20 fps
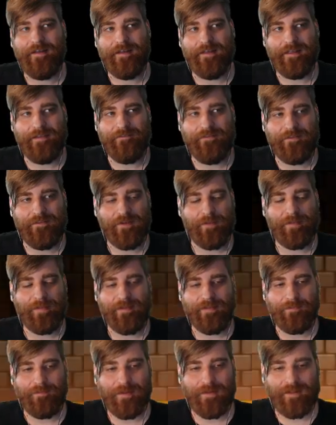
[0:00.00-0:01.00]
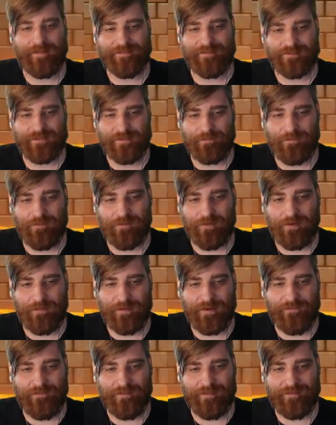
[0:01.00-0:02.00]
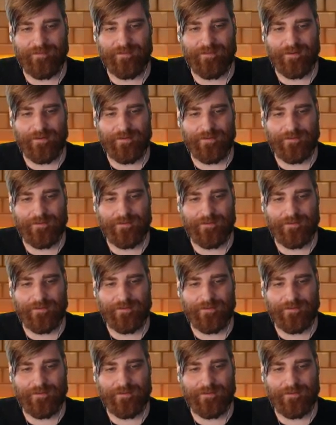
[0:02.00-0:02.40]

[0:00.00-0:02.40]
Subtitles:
even if I played them on stream before previously.